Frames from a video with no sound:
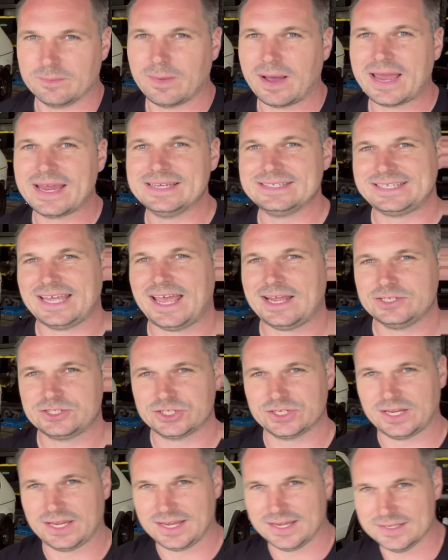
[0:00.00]
My
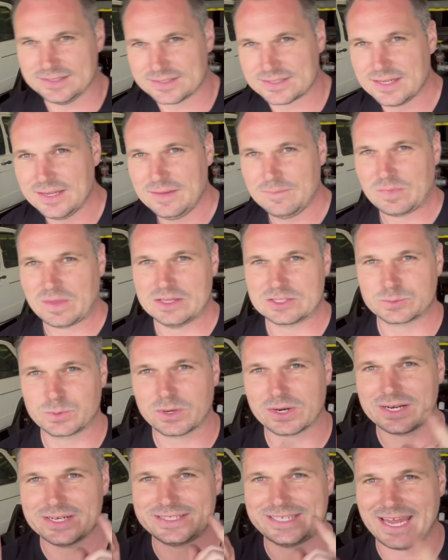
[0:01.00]
intention is we're
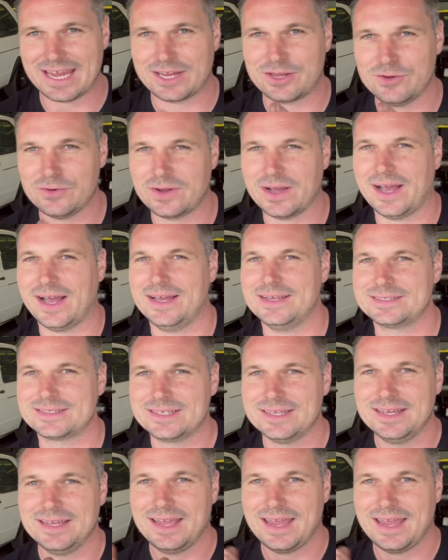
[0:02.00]
going to take you guys